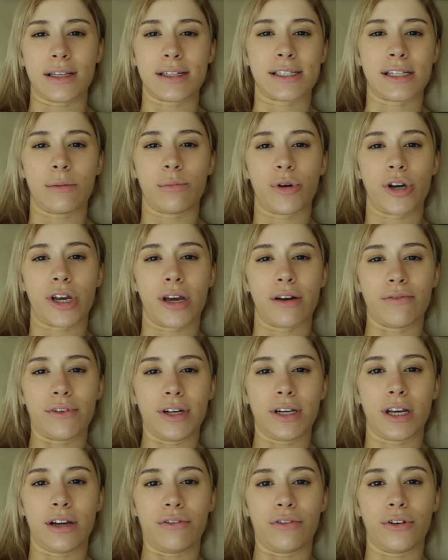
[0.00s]
the subway every
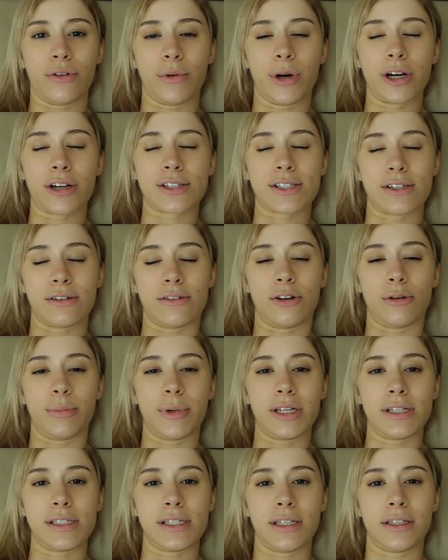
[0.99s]
day for work, so no
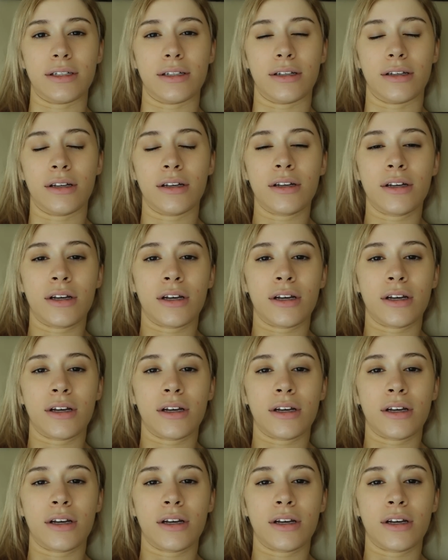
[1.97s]
big deal.